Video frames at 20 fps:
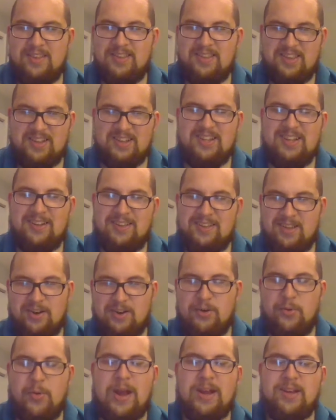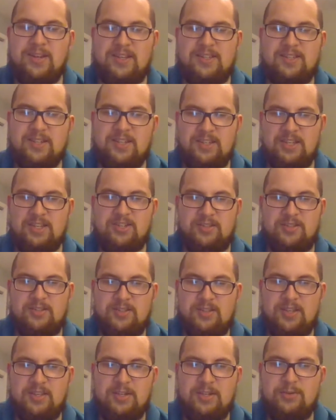Clearly there are correctness conditions
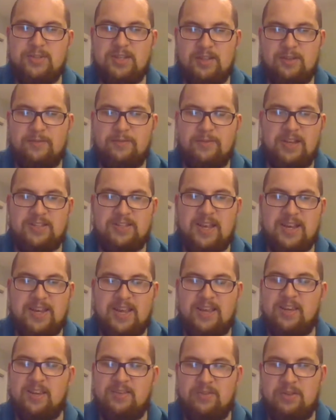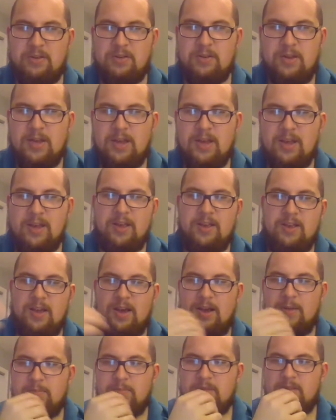in using the phrase "I can't even."
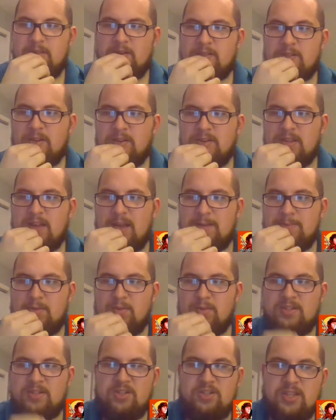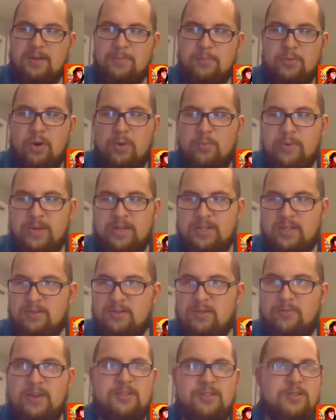There are certain times where it's just inappropriate to use the
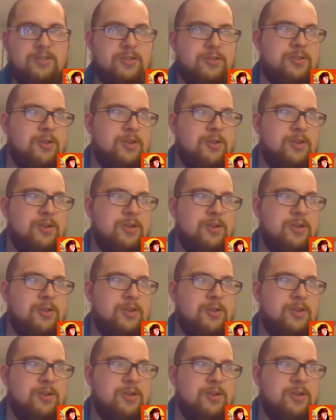phrase.